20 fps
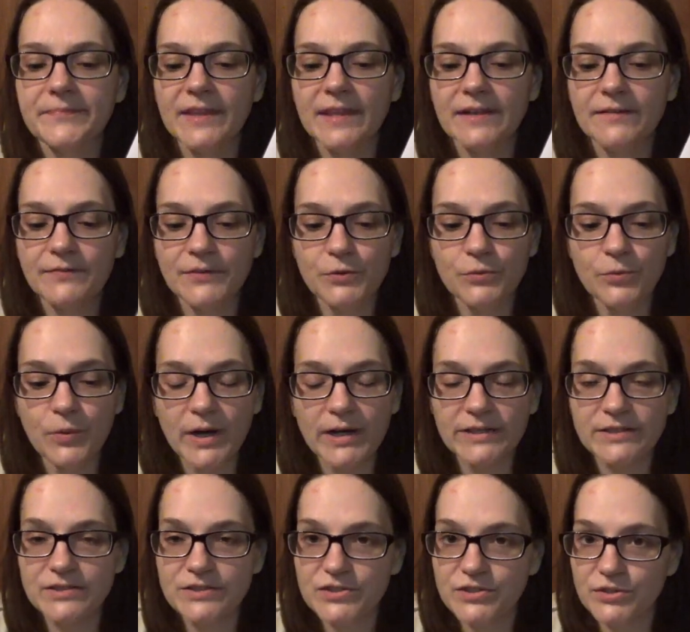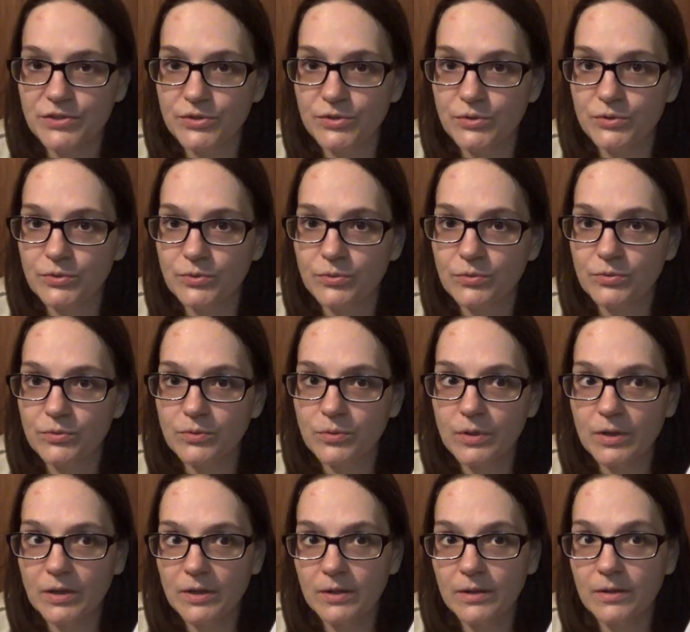If you want to
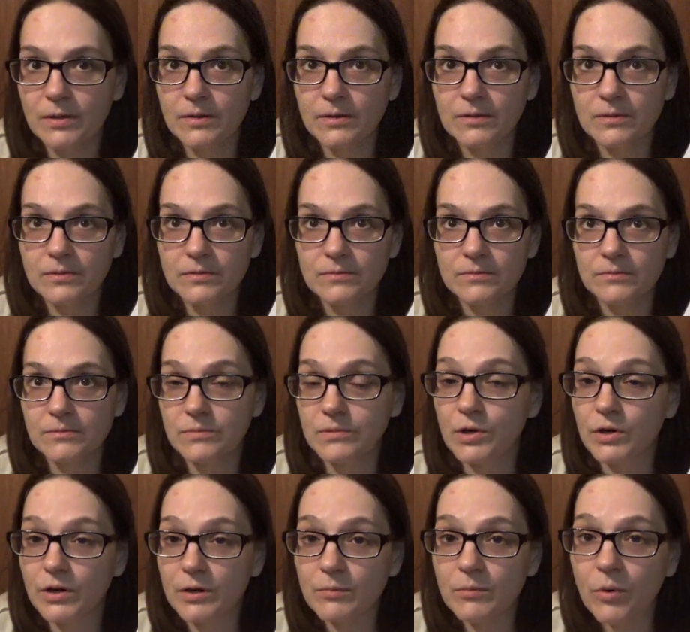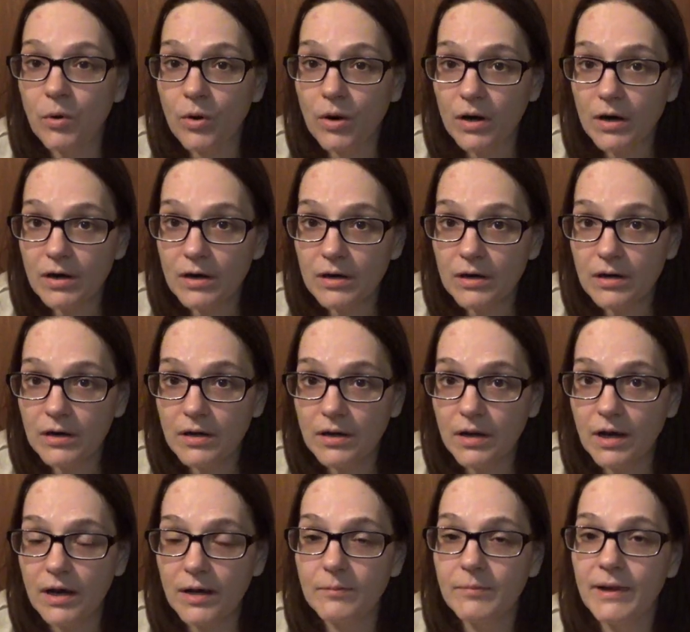learn more
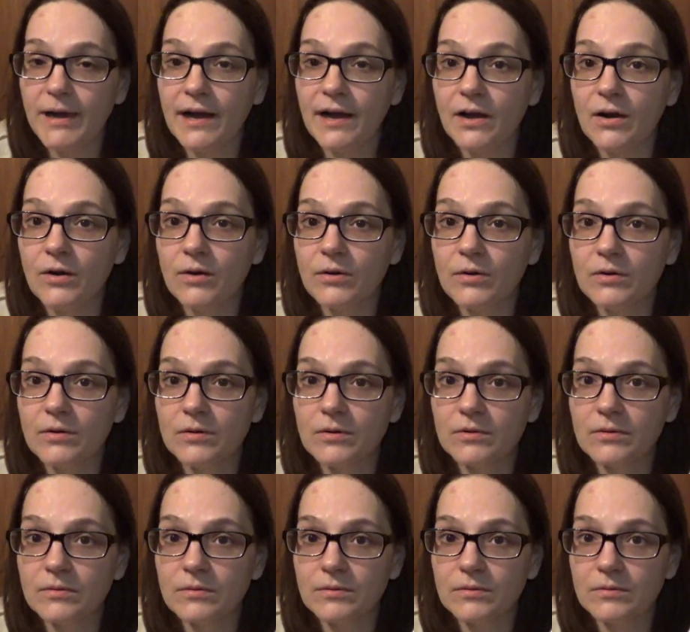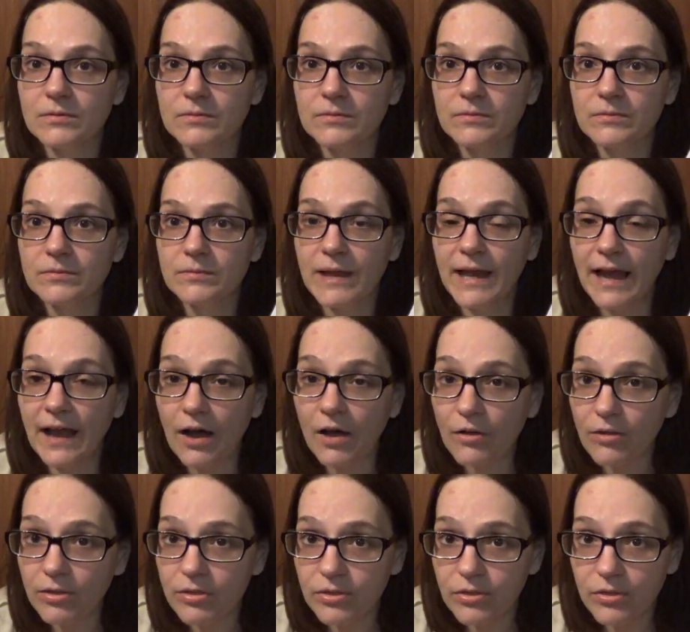about
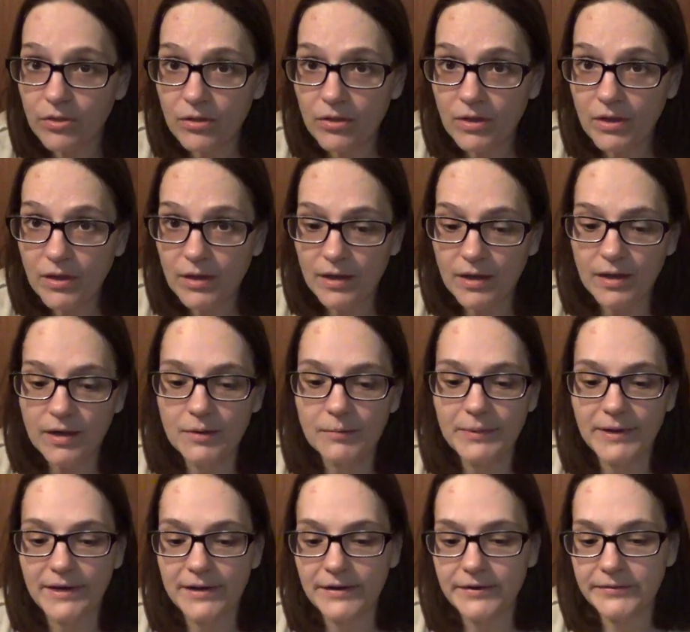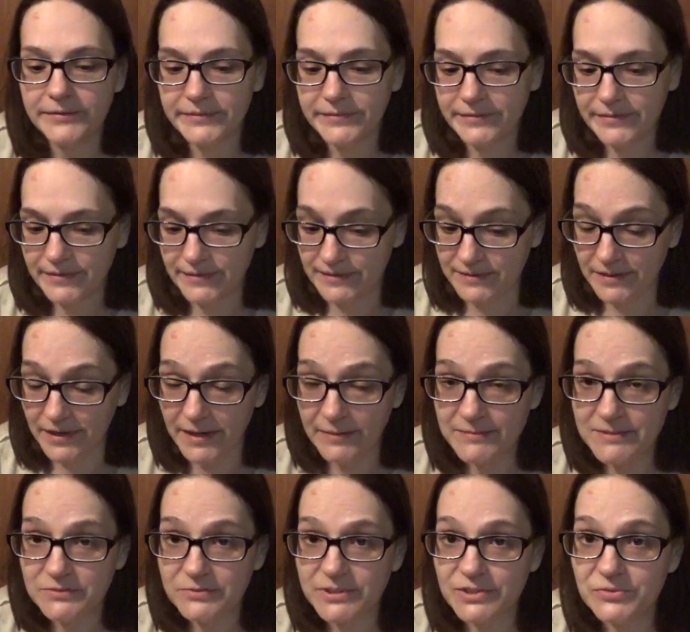health, about the
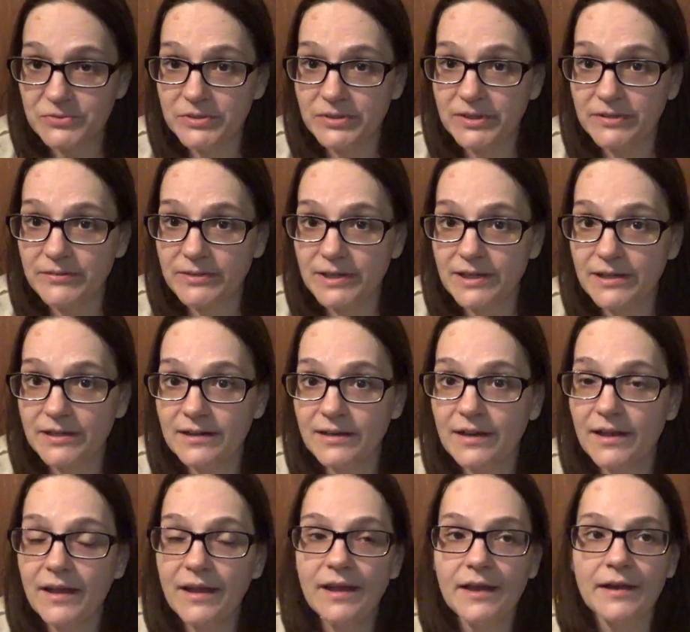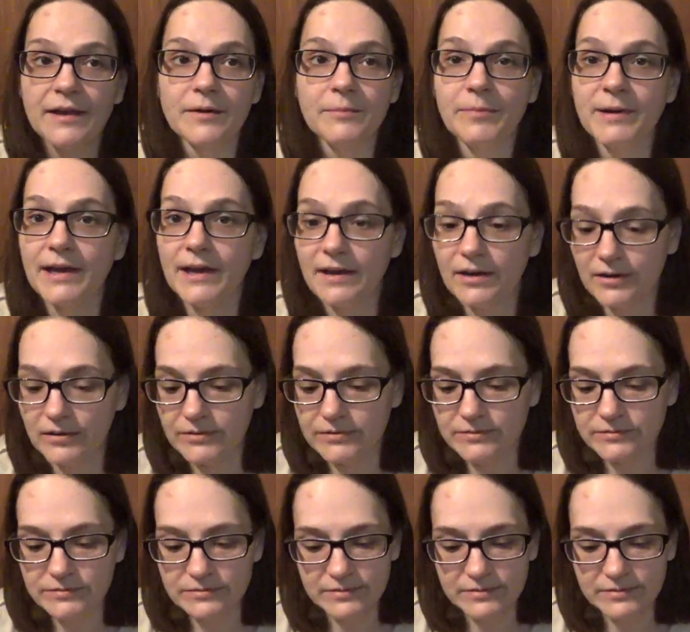times in which we're living in, about